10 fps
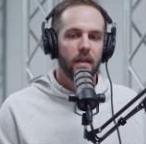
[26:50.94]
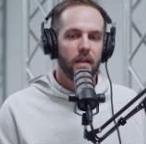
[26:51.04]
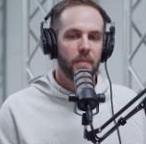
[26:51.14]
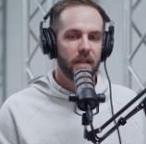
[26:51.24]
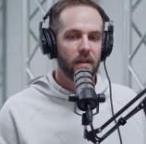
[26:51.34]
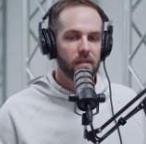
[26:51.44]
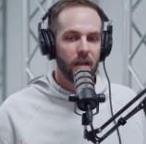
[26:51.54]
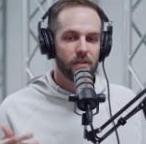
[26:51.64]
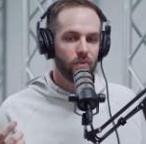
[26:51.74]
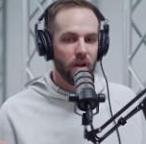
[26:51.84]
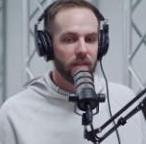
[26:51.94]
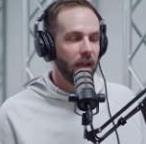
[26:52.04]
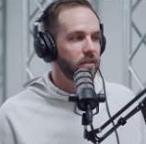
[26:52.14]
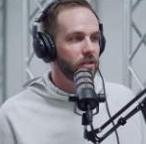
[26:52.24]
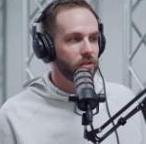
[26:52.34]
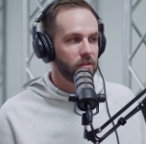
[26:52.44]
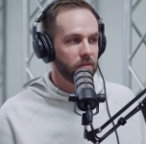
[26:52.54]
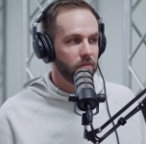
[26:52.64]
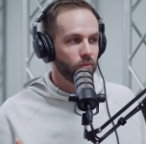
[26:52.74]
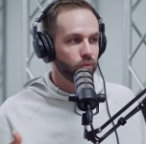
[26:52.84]
Because guess what? That just
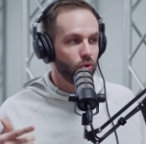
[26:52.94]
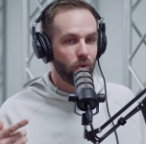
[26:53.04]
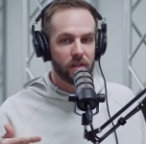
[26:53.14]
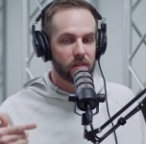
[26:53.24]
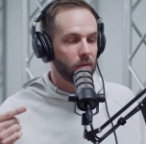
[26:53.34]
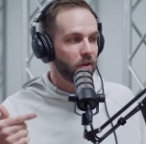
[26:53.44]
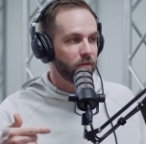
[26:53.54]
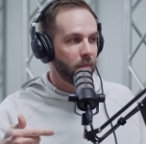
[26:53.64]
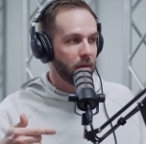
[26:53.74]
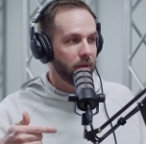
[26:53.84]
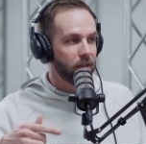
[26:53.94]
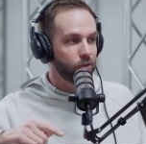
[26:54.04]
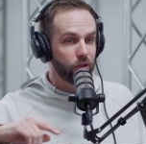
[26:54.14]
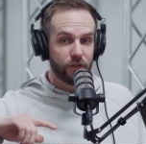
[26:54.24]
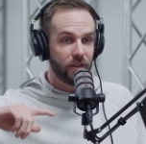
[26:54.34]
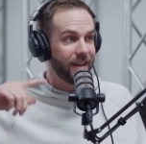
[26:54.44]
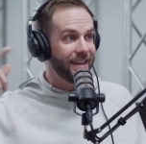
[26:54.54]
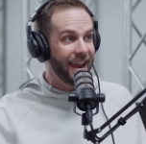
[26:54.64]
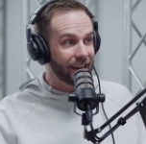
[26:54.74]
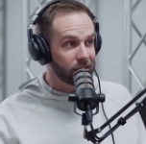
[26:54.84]
ruin some of my ministry for the
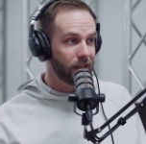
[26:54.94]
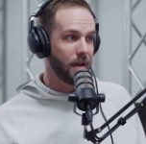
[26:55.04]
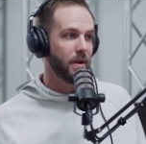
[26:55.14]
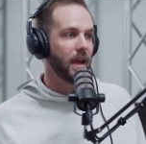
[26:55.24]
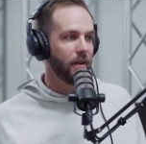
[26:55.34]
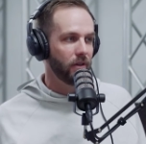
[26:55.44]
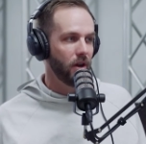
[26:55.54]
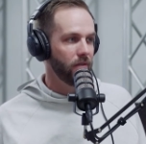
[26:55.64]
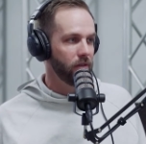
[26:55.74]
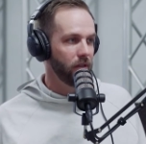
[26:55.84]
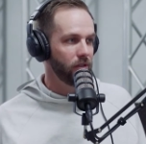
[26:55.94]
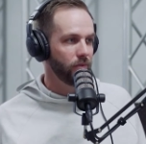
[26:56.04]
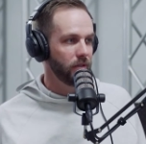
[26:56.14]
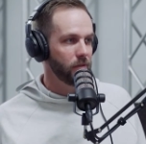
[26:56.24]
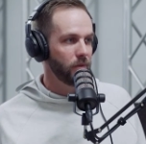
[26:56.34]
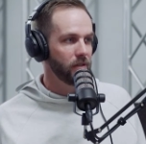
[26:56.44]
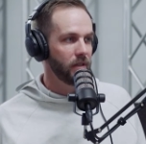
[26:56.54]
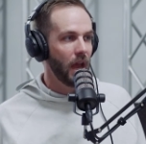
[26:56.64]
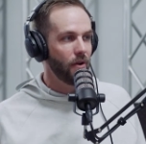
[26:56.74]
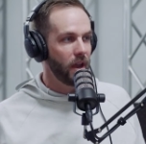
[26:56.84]
next time I have a conversation with this person.
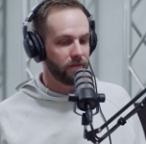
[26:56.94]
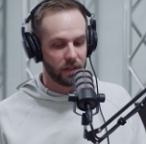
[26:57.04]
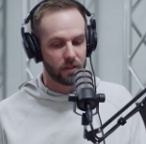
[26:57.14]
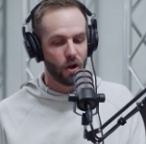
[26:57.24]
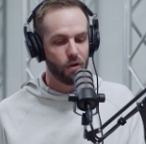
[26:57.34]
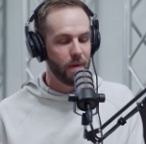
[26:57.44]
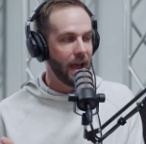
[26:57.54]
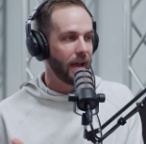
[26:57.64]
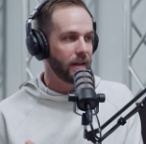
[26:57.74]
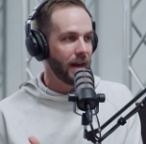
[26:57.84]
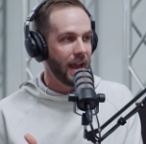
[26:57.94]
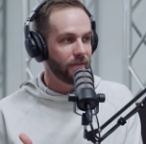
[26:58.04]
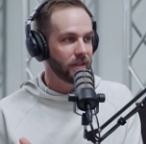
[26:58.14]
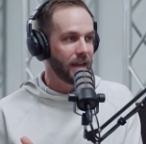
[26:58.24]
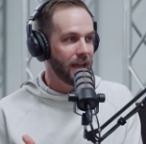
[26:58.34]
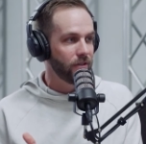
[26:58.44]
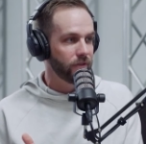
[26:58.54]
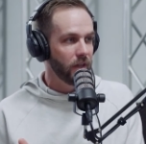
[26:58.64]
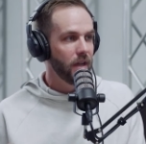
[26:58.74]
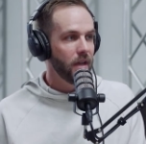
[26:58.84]
Now I have to go back and I have to kind of
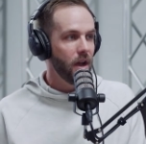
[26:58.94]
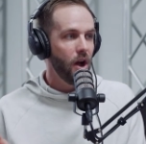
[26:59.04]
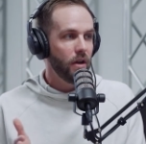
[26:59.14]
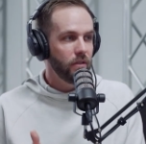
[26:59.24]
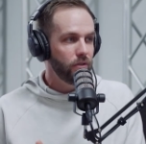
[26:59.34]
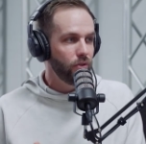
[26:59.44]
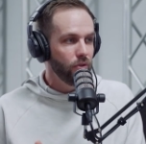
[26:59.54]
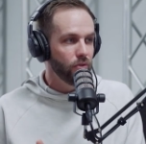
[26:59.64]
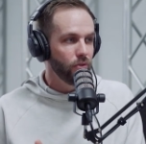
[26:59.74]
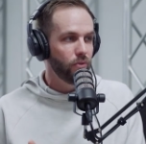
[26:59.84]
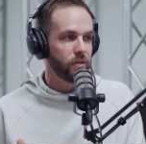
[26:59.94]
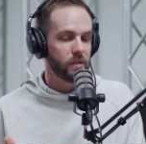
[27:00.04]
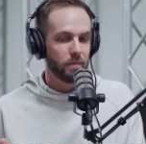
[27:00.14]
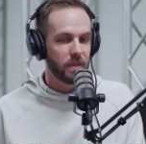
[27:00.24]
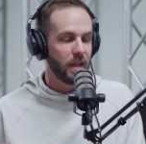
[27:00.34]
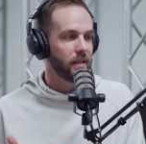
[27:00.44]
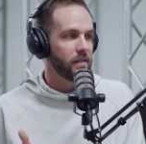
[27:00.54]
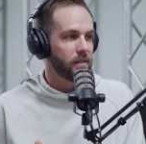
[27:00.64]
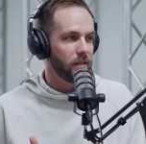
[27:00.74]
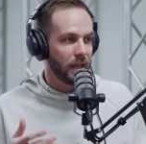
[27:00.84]
undo some yeah.
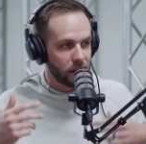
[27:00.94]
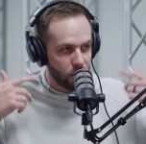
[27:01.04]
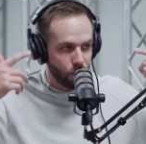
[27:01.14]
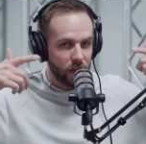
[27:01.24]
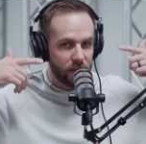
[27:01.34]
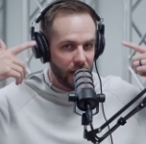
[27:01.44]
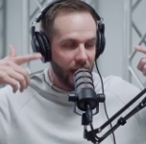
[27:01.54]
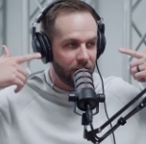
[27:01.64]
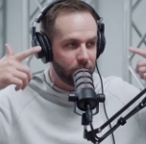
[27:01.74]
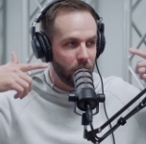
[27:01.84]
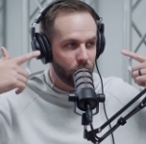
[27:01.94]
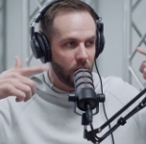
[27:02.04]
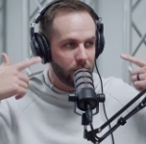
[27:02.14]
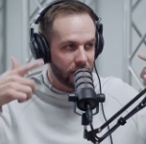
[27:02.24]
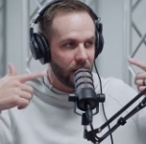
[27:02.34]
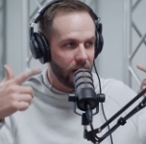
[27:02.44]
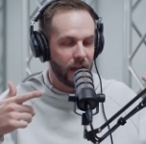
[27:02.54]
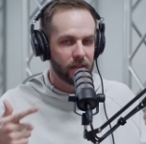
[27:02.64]
things like what they have built up in their heads.